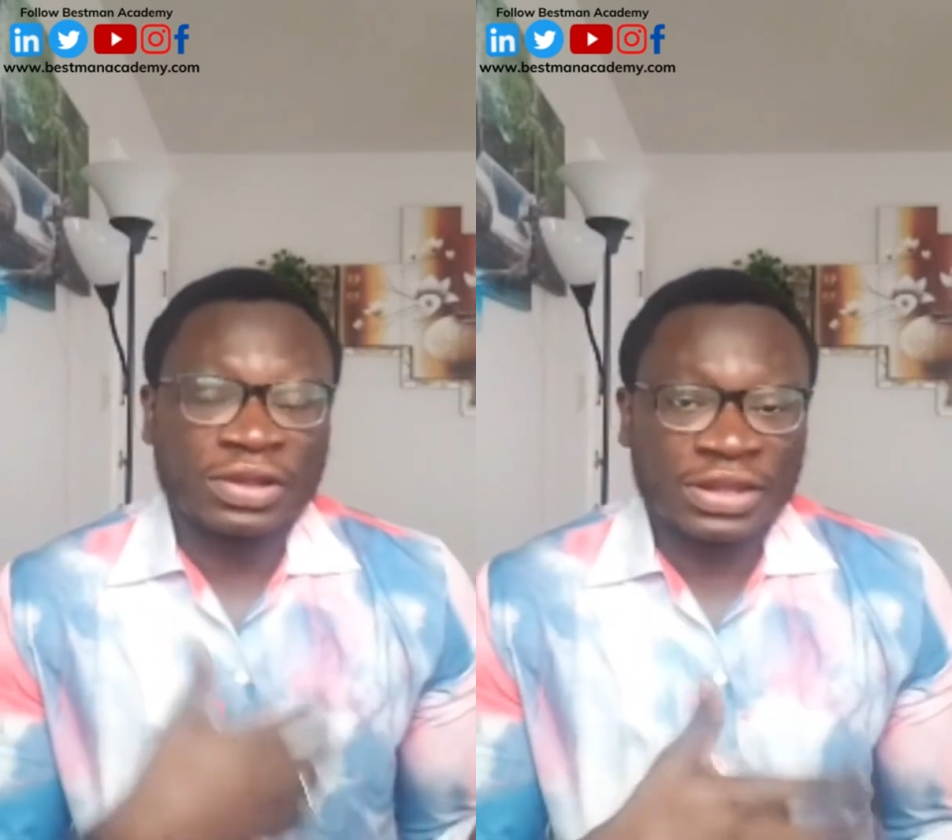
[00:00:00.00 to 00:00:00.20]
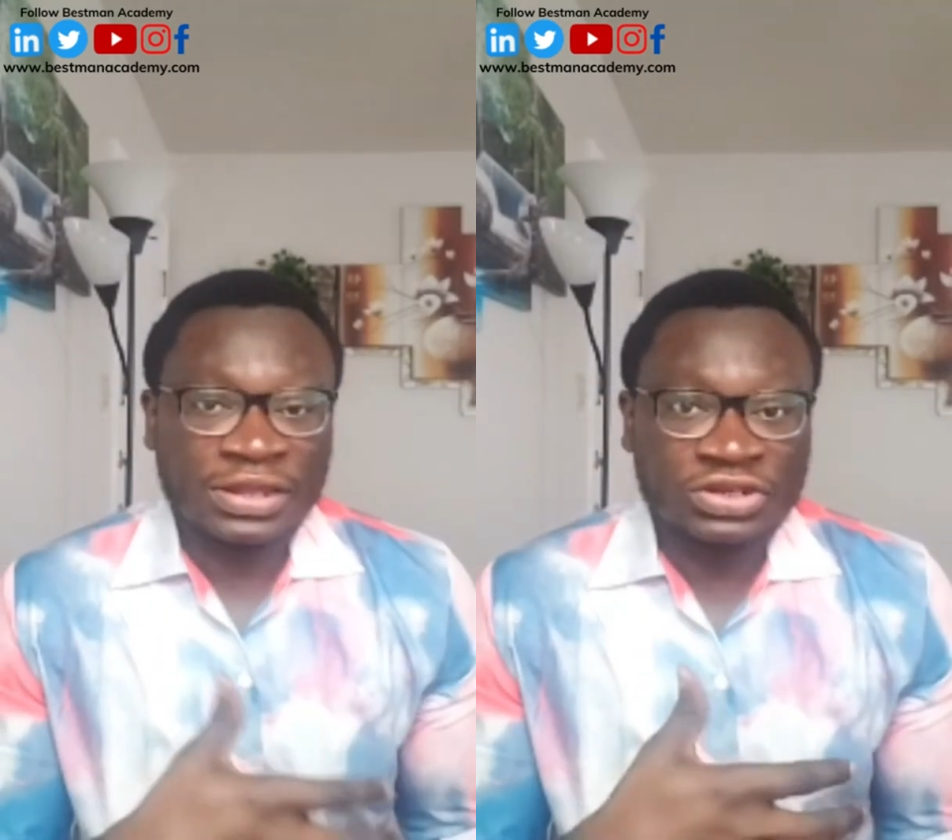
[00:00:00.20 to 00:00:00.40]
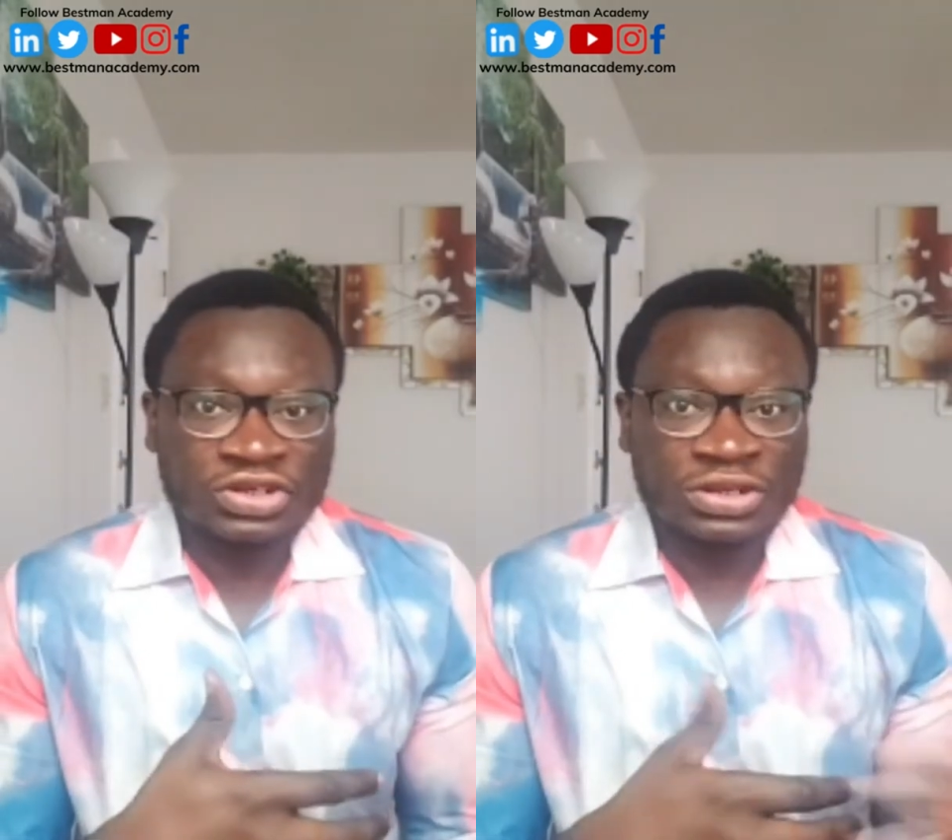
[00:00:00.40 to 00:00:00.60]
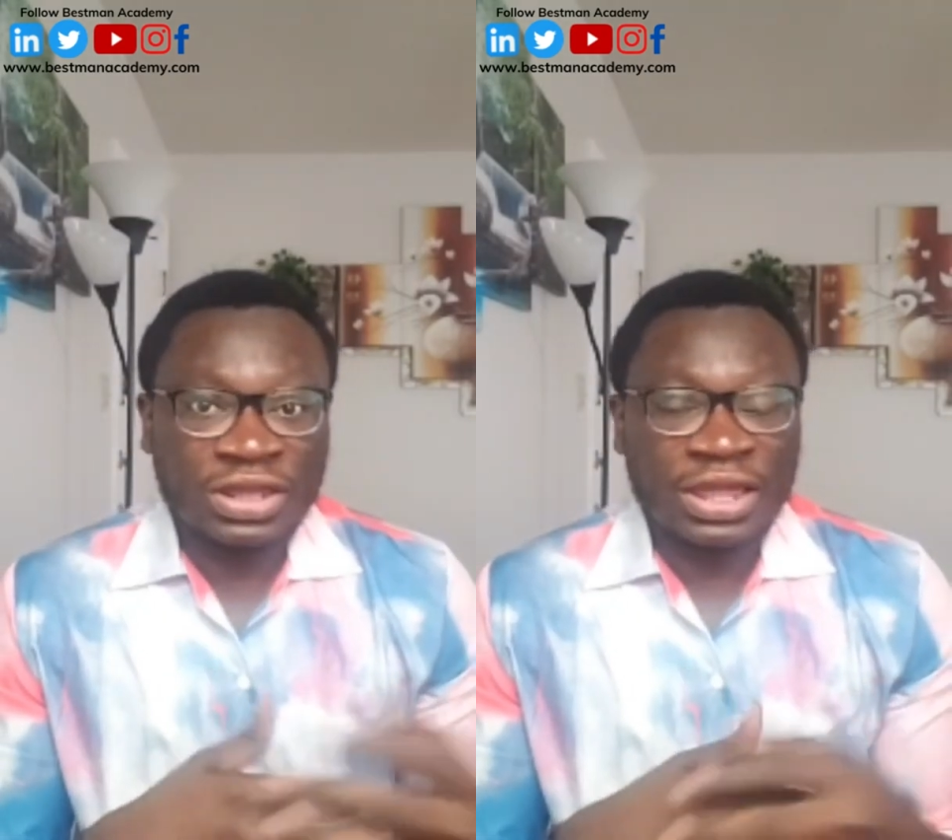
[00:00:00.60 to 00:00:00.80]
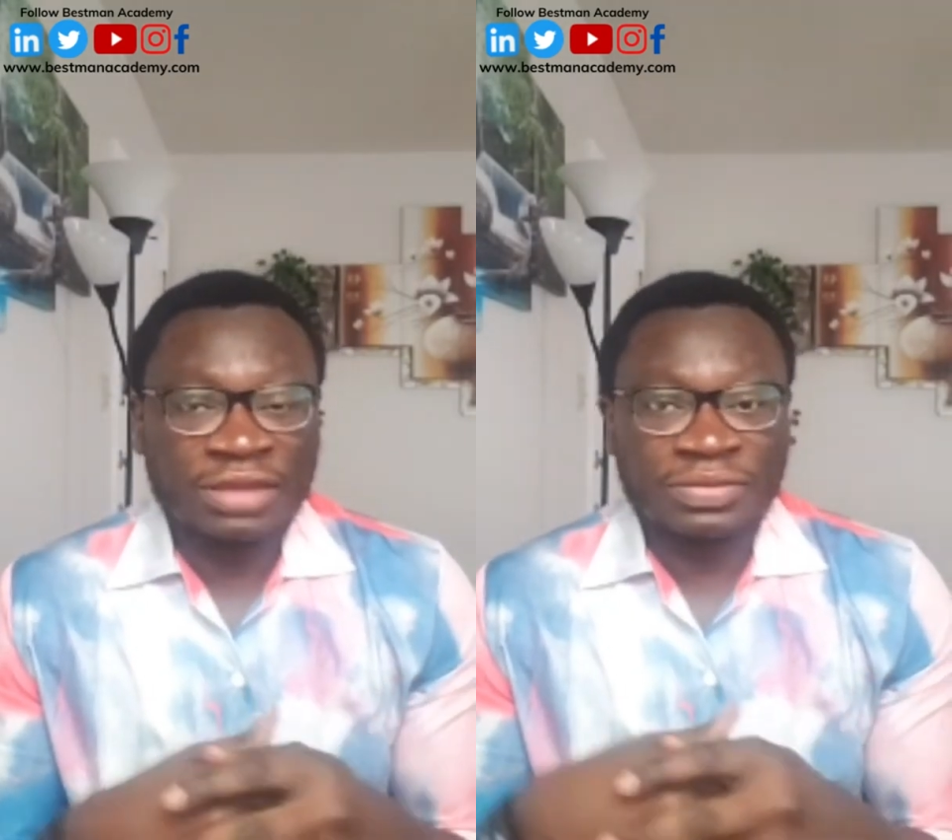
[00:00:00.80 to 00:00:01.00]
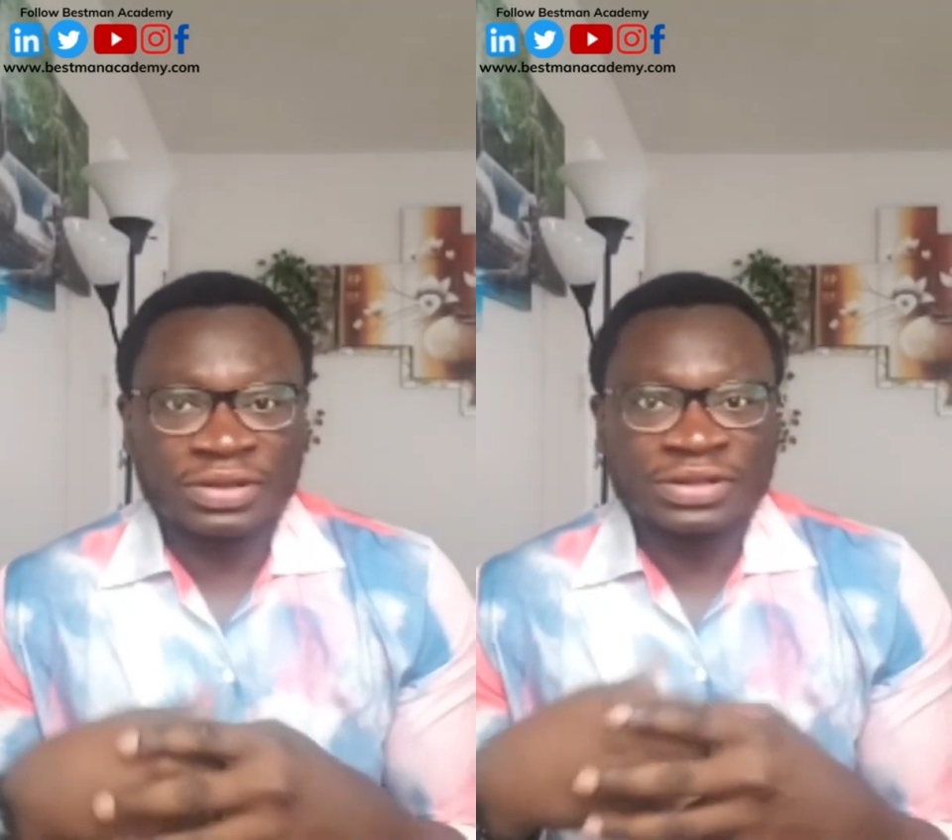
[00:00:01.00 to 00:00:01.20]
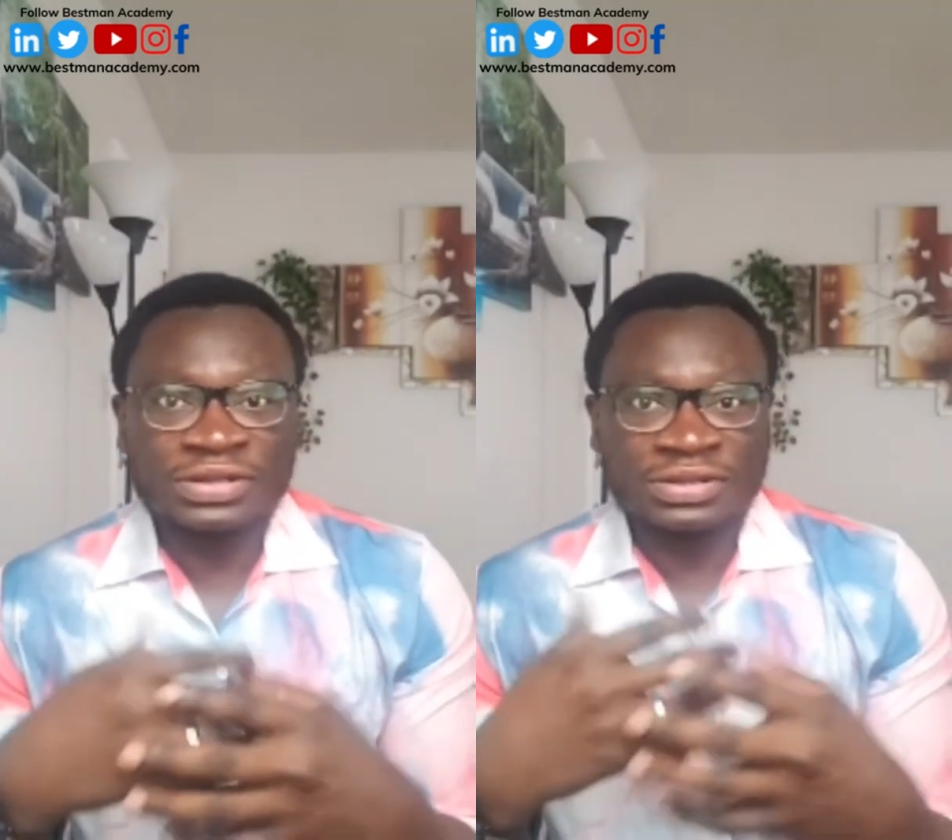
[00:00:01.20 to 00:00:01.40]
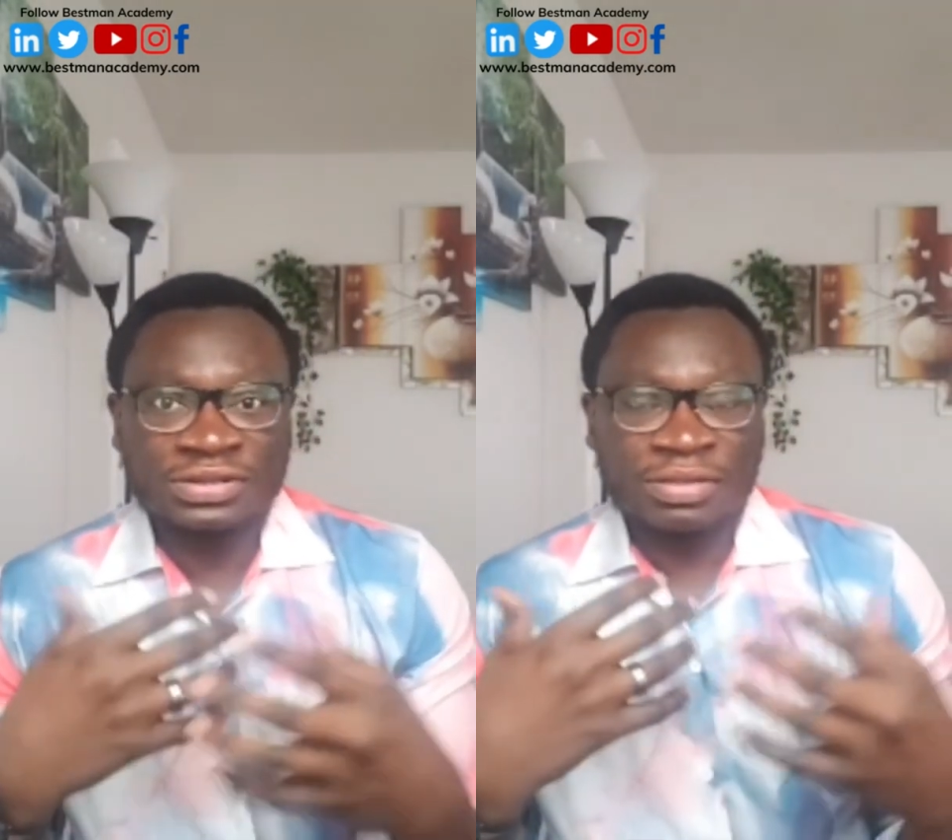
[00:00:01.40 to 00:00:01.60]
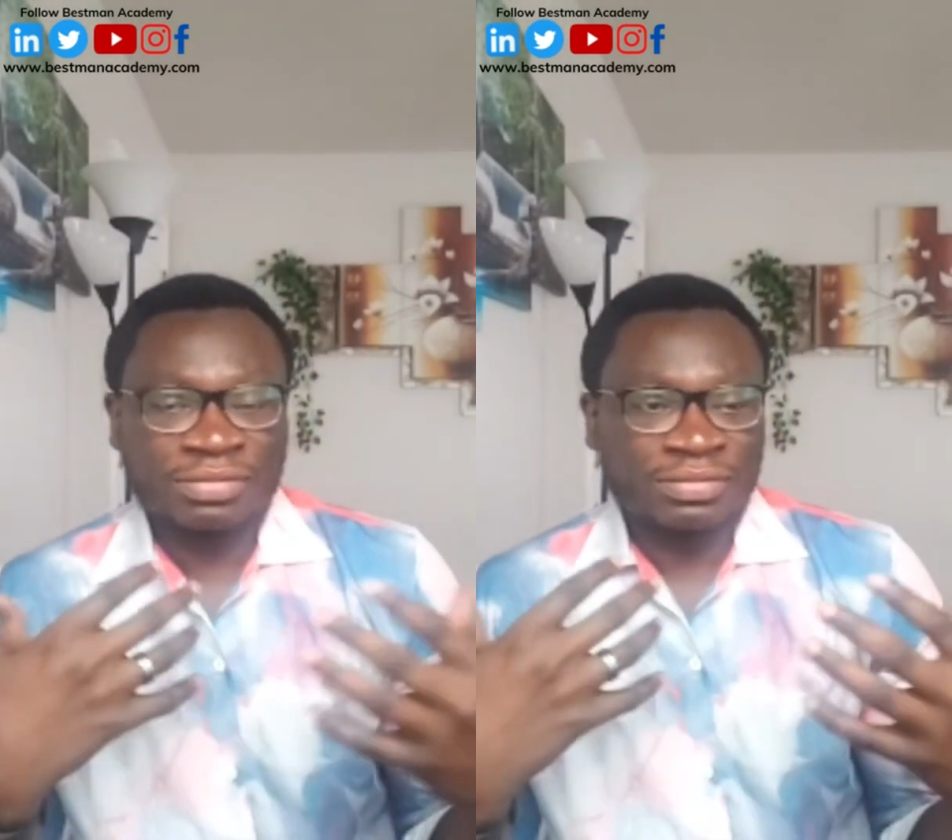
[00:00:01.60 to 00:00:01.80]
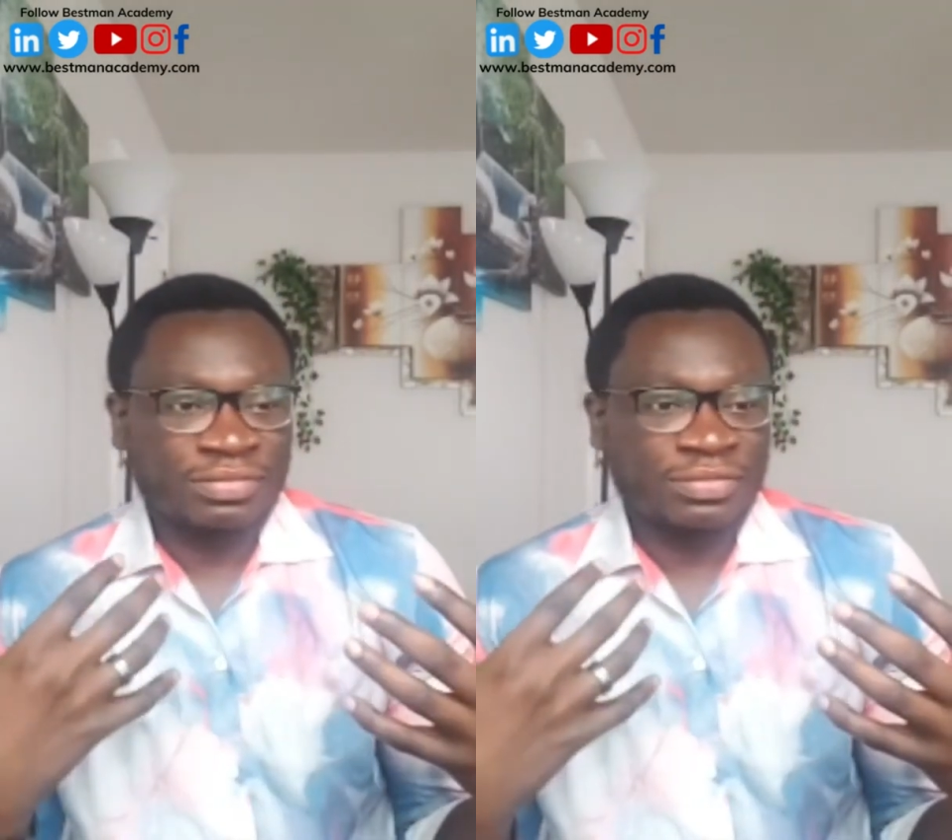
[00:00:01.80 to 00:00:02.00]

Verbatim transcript: knowledge, and because